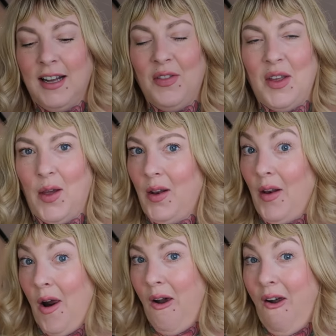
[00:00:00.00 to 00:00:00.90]
And
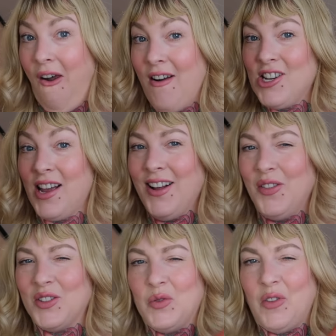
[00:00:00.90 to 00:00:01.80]
then check out
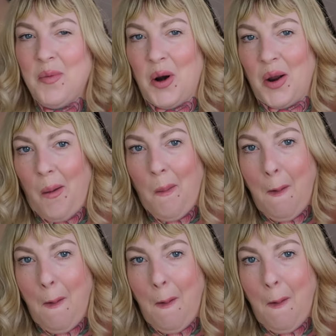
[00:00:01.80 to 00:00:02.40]
this fabric.